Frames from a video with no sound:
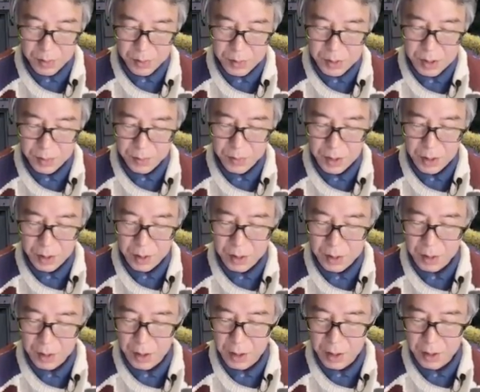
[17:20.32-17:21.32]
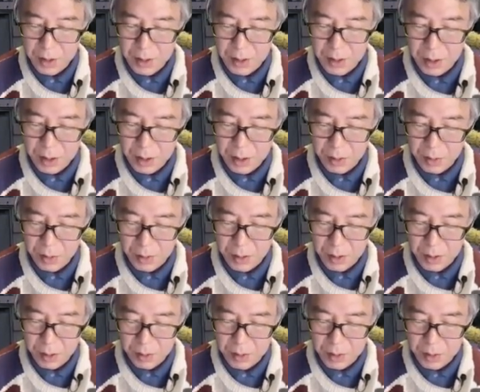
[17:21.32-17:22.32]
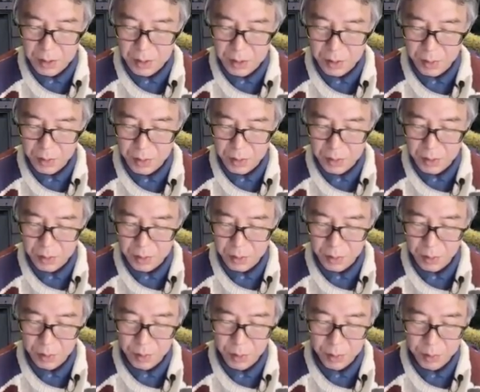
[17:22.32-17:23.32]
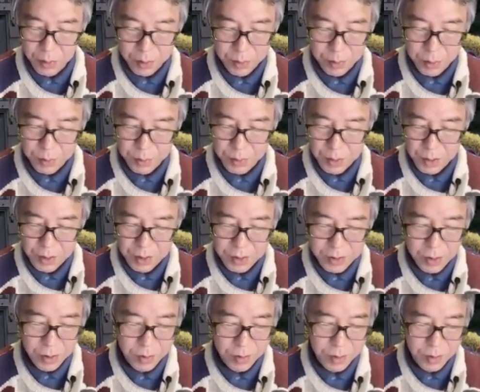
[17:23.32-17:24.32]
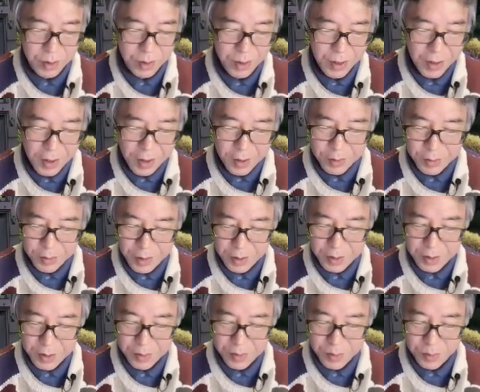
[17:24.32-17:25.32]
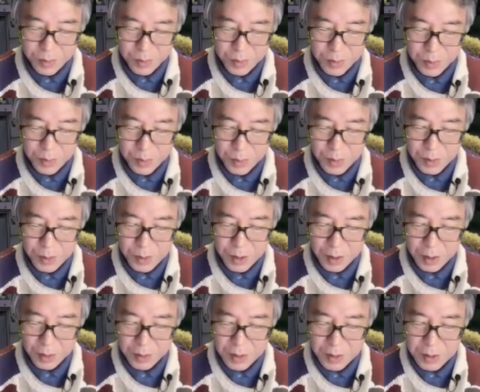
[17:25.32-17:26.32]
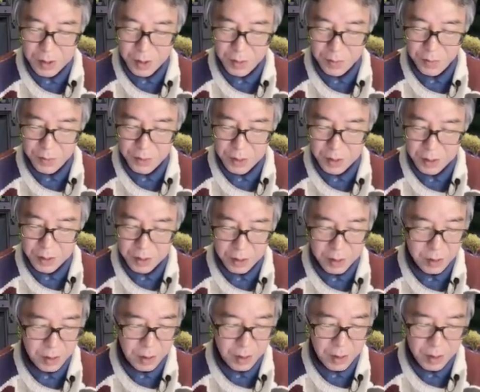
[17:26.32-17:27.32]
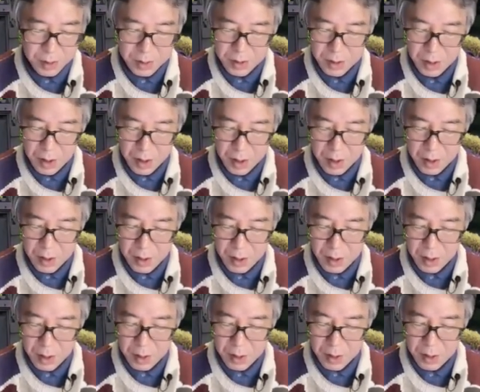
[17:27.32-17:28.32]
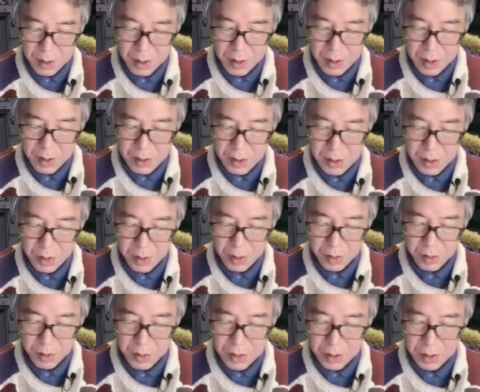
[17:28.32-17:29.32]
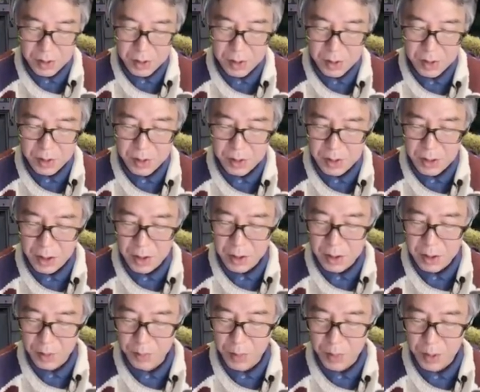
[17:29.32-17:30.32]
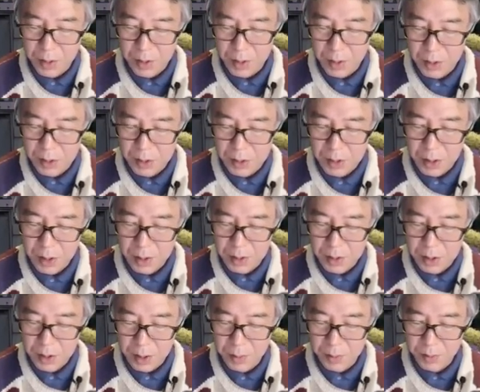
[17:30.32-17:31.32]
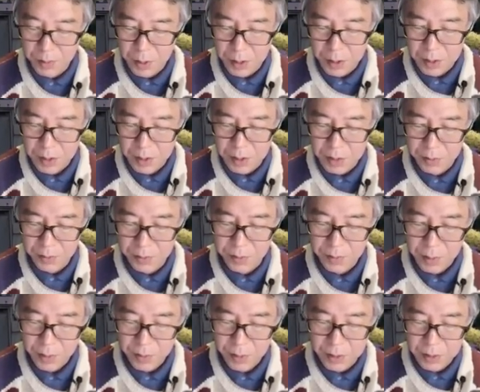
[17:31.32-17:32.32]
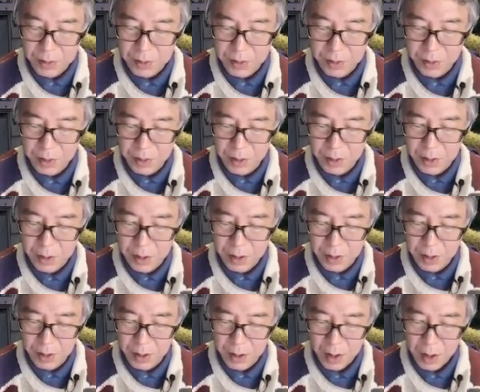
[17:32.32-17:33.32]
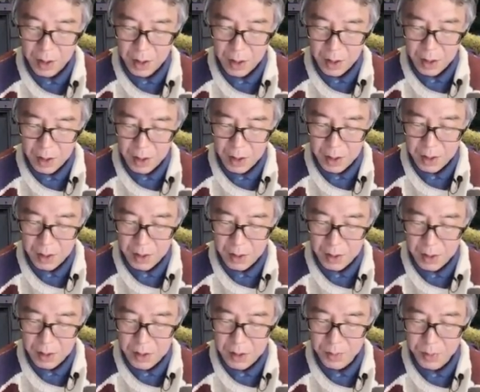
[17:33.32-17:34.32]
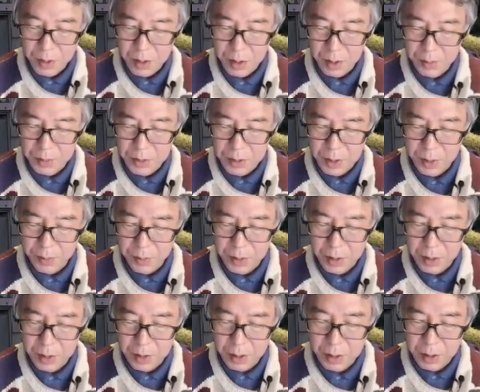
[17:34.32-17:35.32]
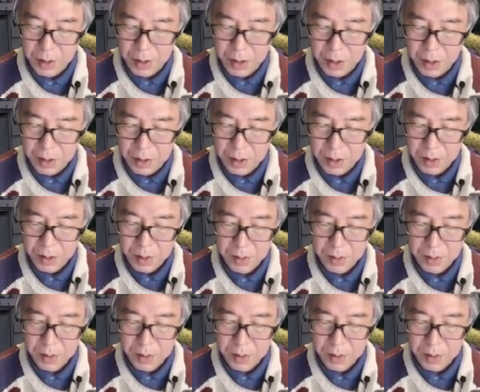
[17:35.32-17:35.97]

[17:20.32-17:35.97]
something like the canonical distribution. Sorry, when tau is infinitely large, then this loses J dependence and some partition function-like thing, and this becomes something like this.